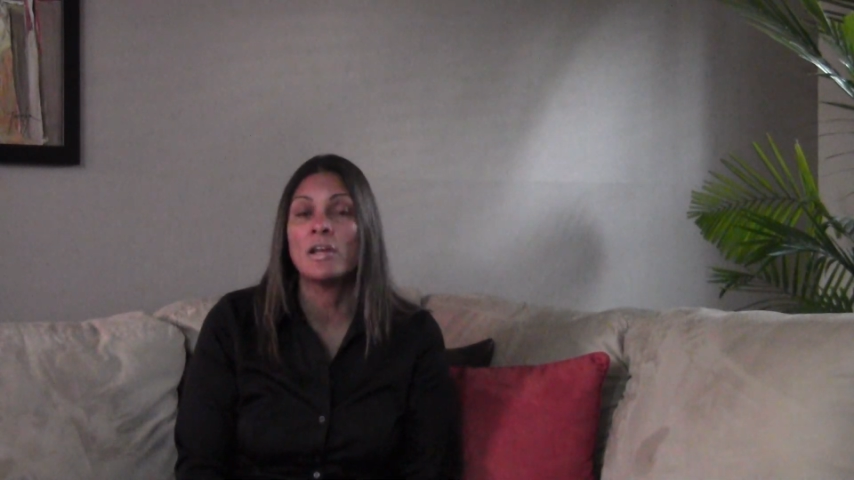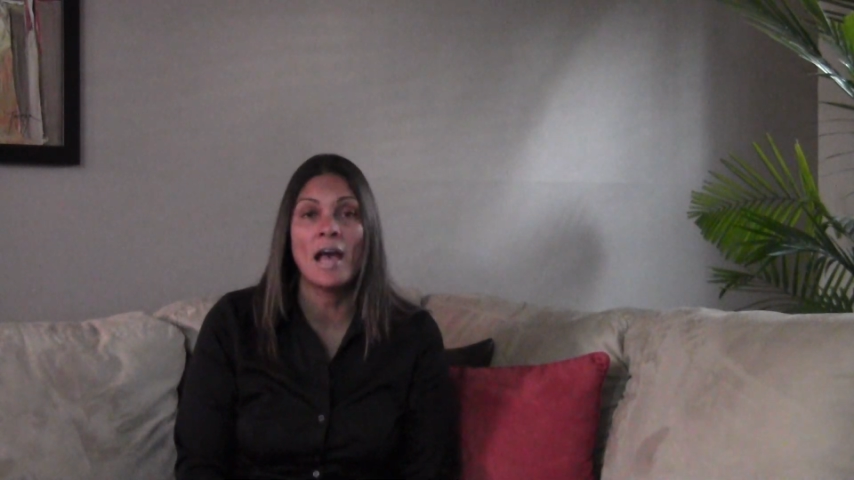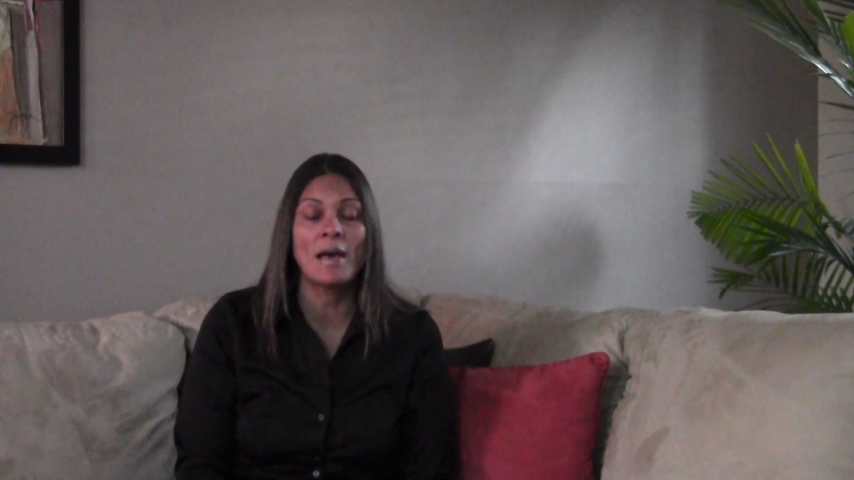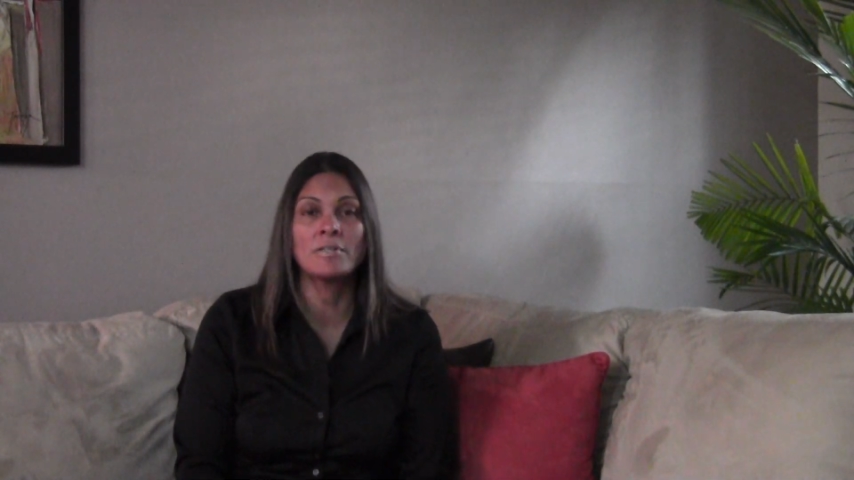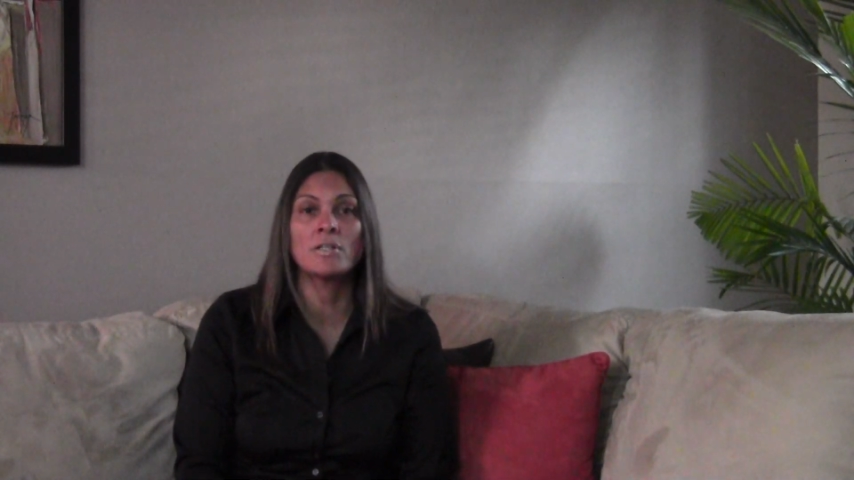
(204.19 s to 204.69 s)

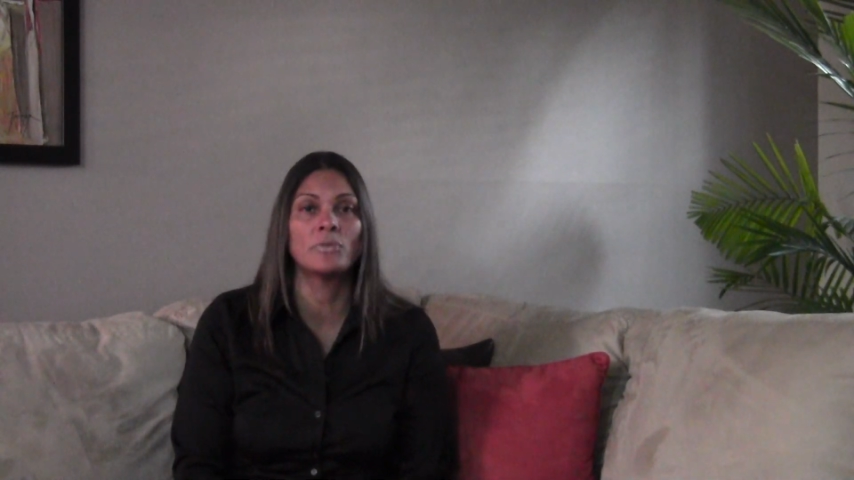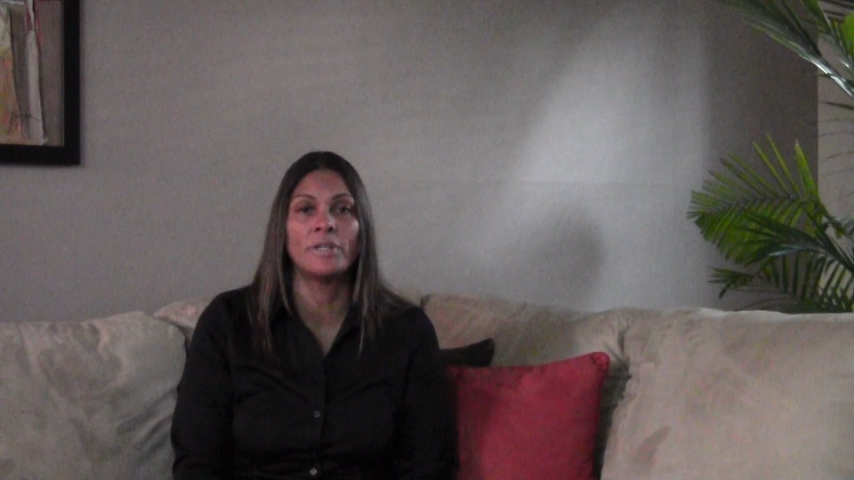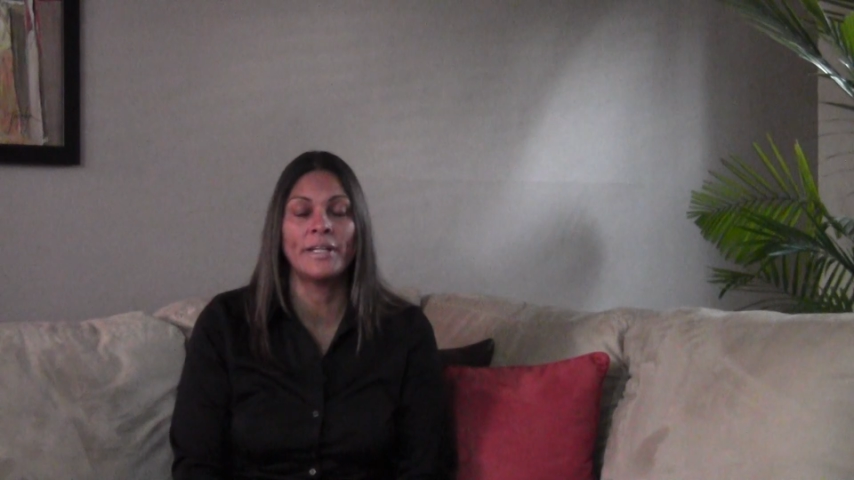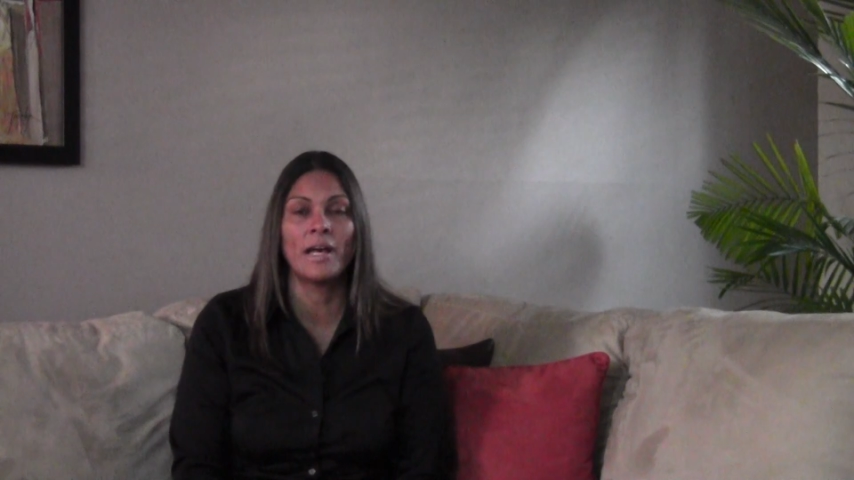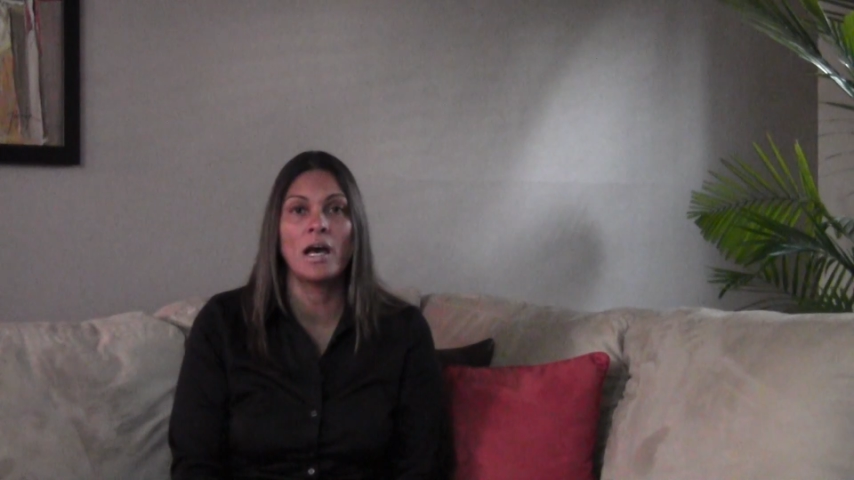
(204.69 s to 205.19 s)

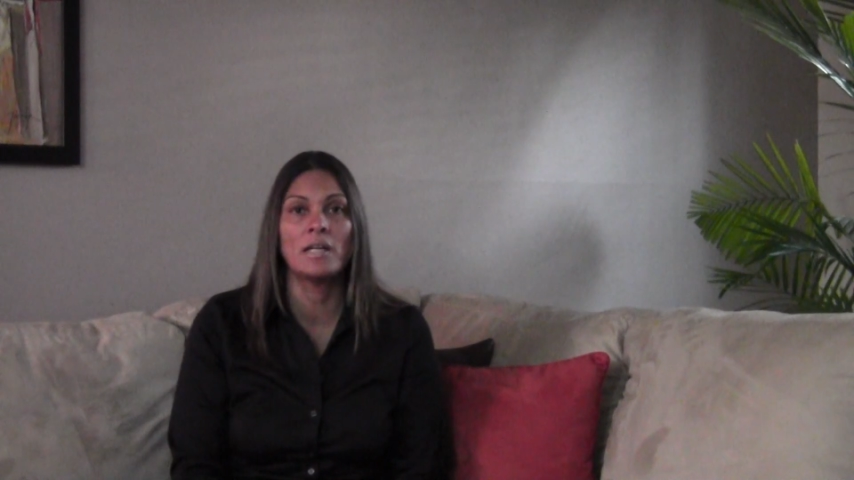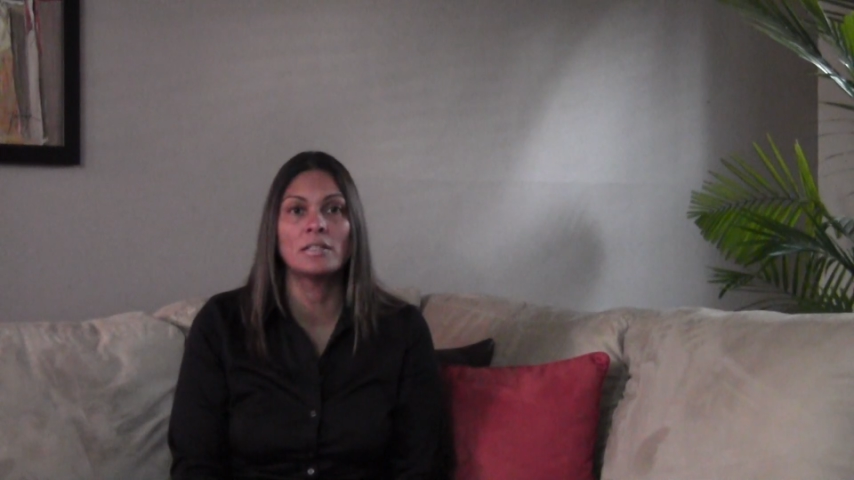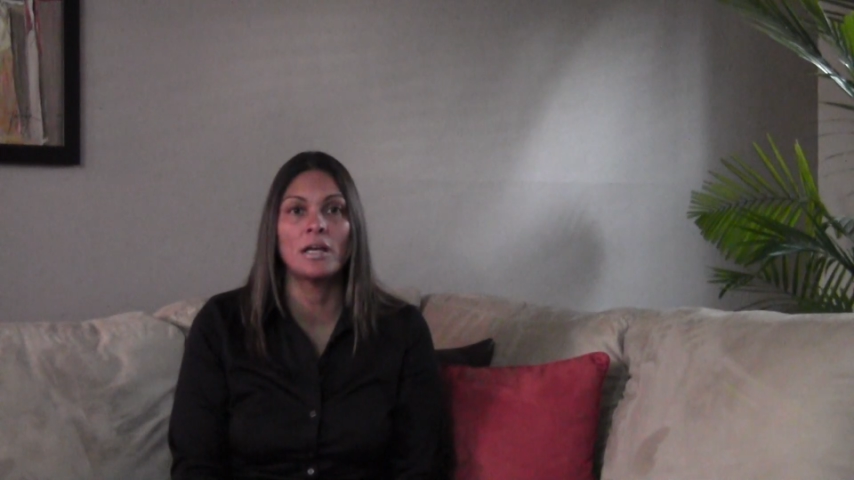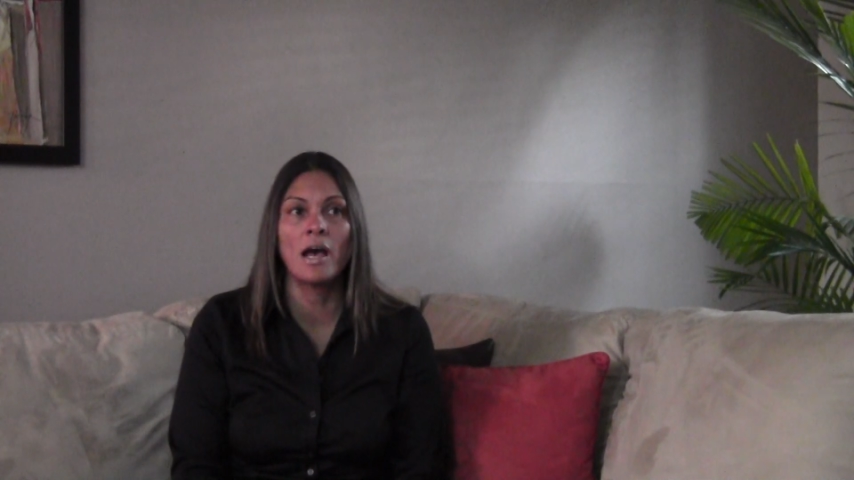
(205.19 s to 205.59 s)
Absolutely not.